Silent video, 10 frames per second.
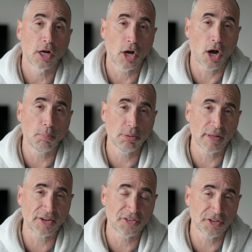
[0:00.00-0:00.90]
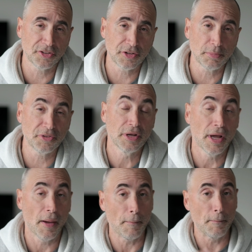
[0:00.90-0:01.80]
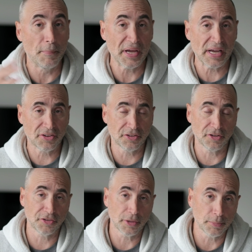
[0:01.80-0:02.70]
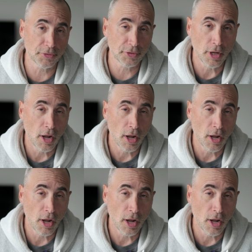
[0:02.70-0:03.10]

complex systems, big systems